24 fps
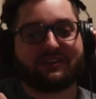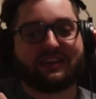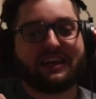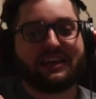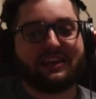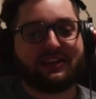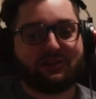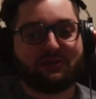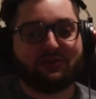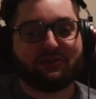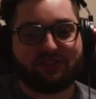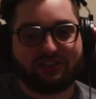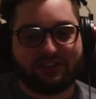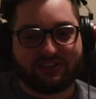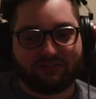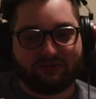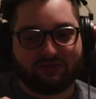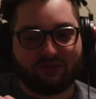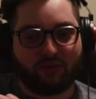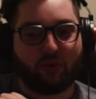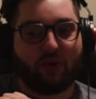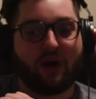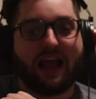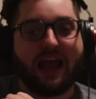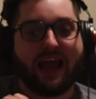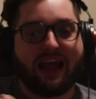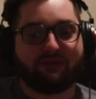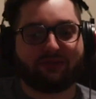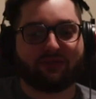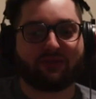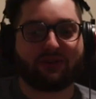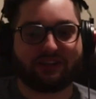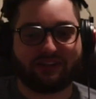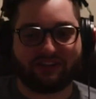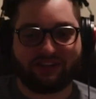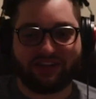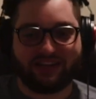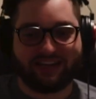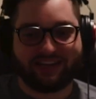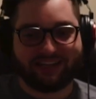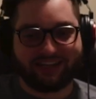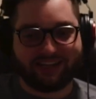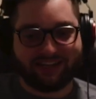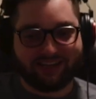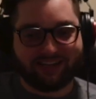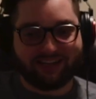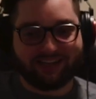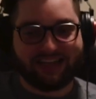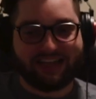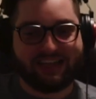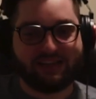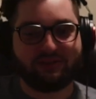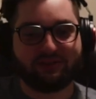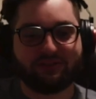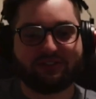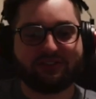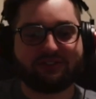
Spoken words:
they use it for everything. They use it